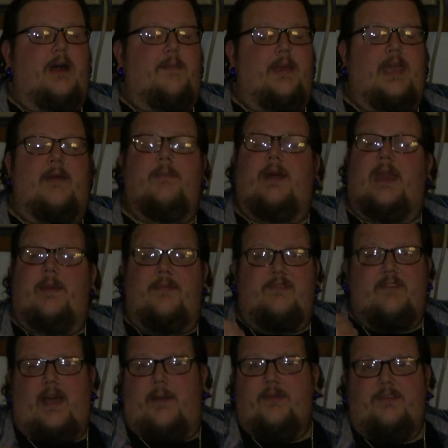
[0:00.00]
Again, my name is
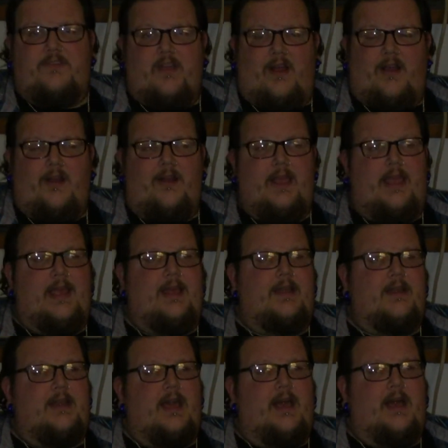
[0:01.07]
Tommy Starr,
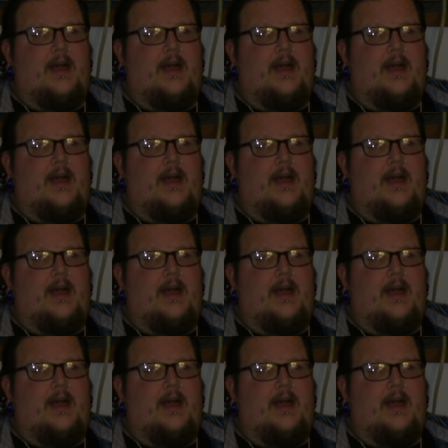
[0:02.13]
and